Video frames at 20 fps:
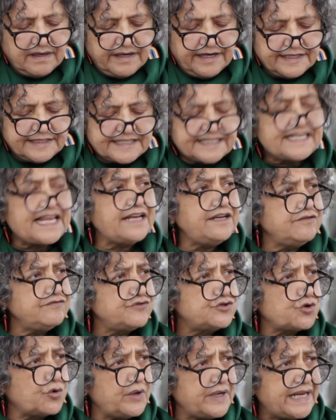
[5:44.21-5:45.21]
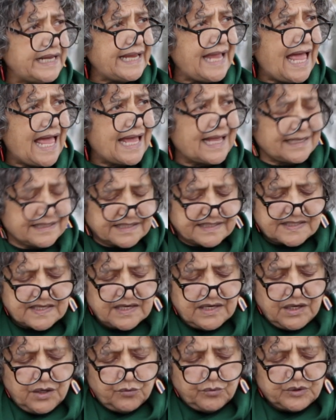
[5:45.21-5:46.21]
Instead of joining hands
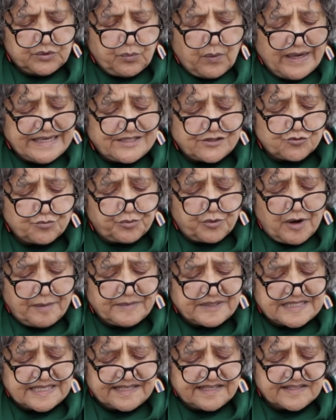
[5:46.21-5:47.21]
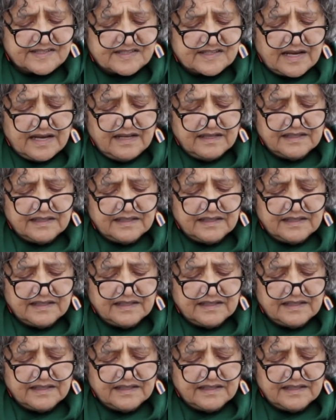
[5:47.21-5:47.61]
with white supremacists,